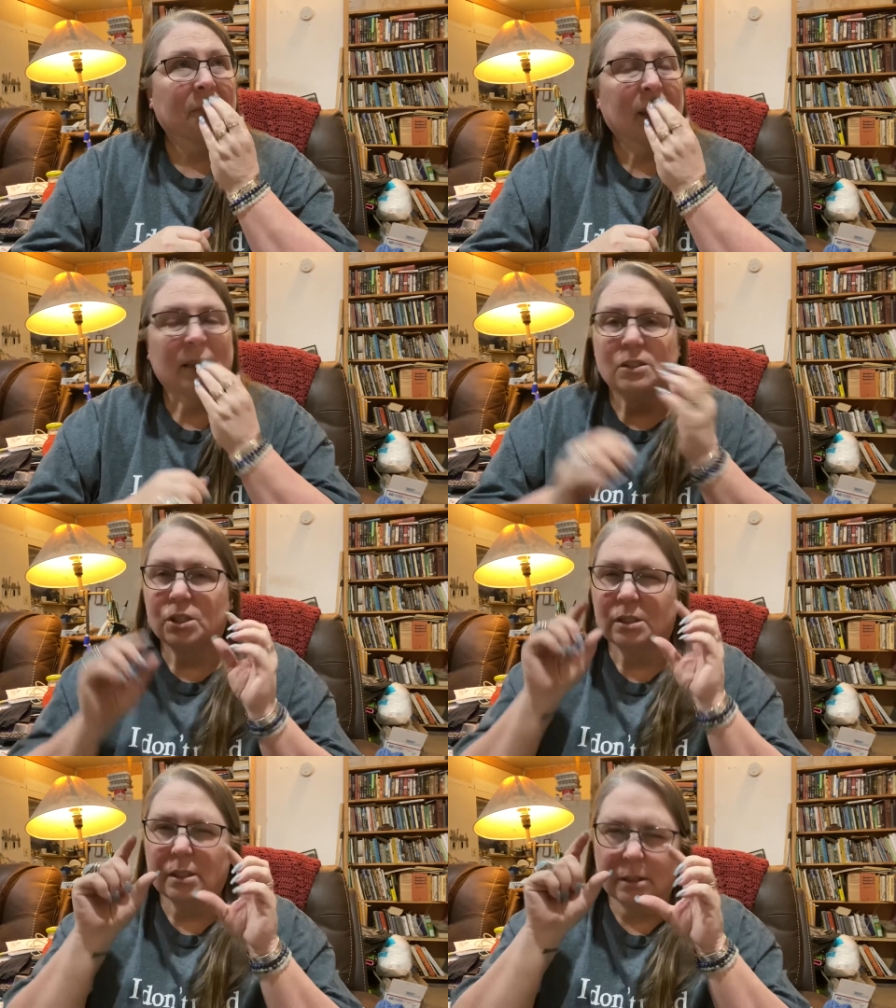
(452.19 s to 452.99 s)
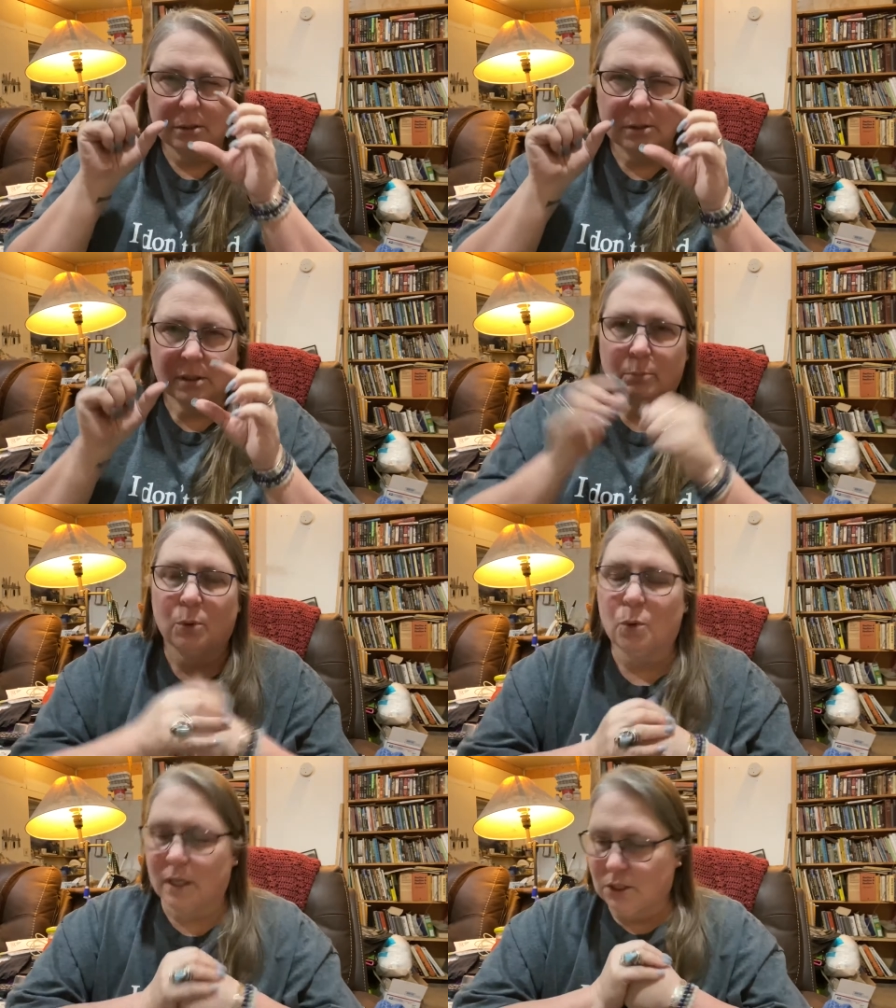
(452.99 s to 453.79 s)
It's just a little simple
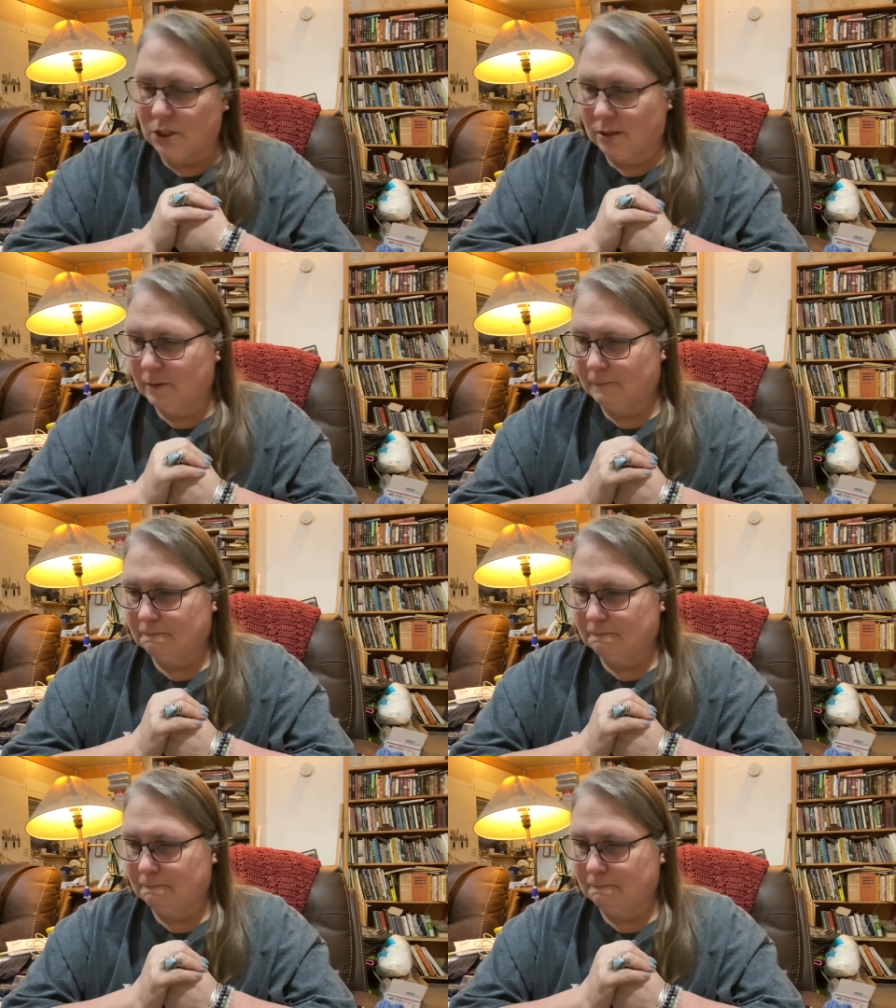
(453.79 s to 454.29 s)
question.